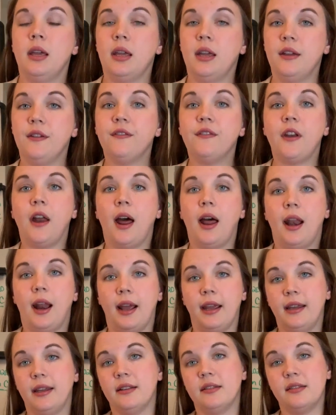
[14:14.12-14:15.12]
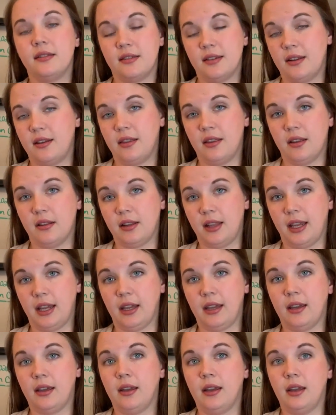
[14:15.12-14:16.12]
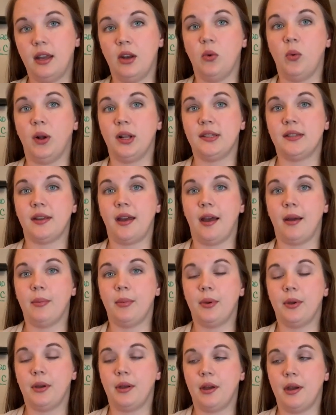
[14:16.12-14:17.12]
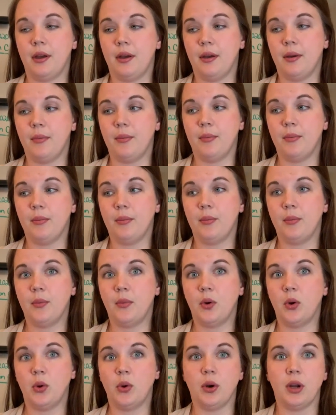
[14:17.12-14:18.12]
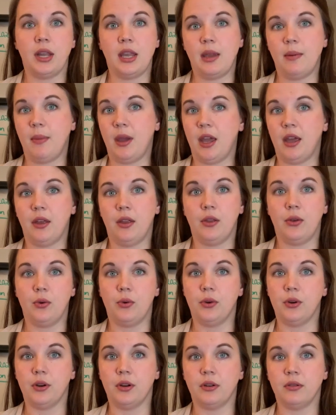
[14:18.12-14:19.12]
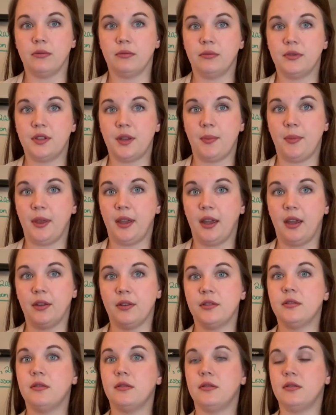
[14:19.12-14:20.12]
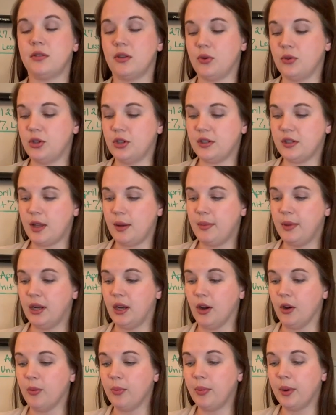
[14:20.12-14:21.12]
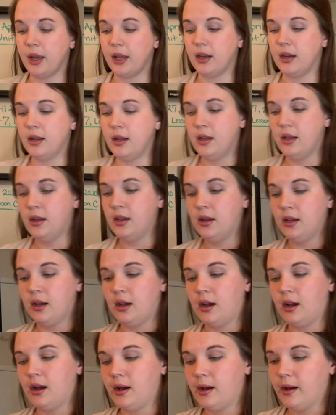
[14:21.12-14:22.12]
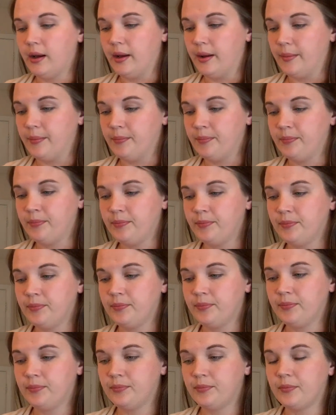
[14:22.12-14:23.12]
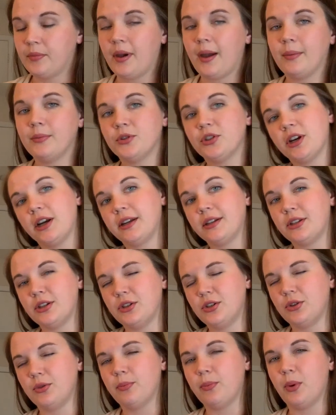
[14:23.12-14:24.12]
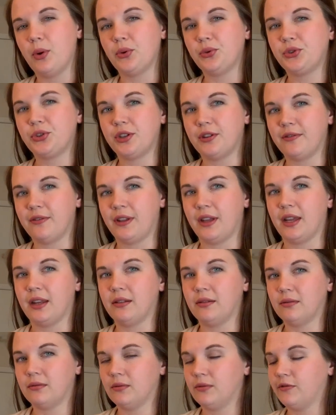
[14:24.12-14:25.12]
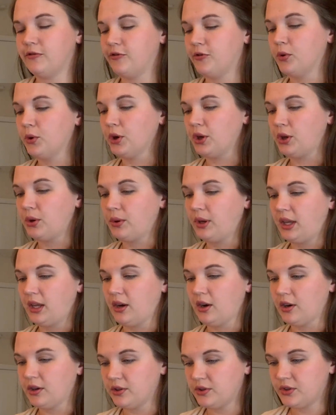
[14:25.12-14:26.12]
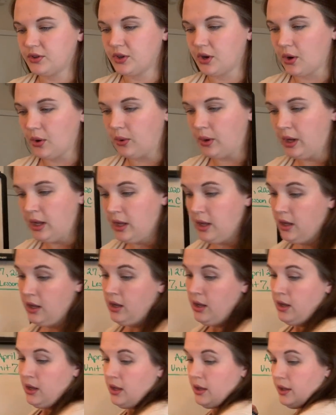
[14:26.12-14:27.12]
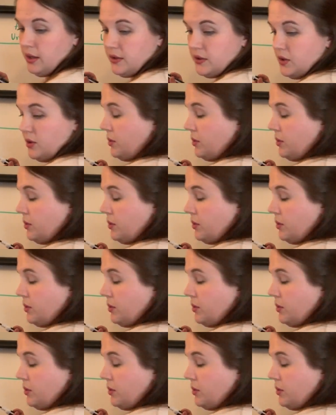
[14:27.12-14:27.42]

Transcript: If not, I can send the link in WhatsApp um, or email or something else. So just let me know. But um, I'm trying to do most of it for you here. So let's